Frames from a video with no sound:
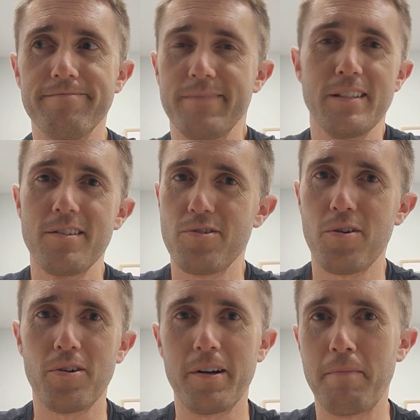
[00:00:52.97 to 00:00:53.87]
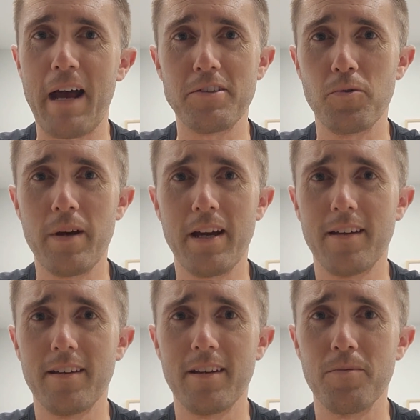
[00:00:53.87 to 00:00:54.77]
this is all going to pass away,
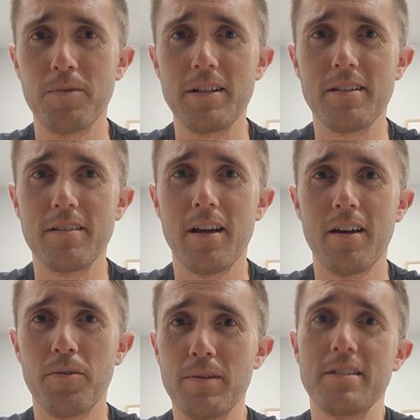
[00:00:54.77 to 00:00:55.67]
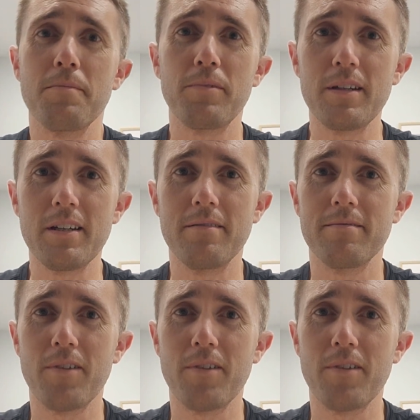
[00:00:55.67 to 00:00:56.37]
and we simply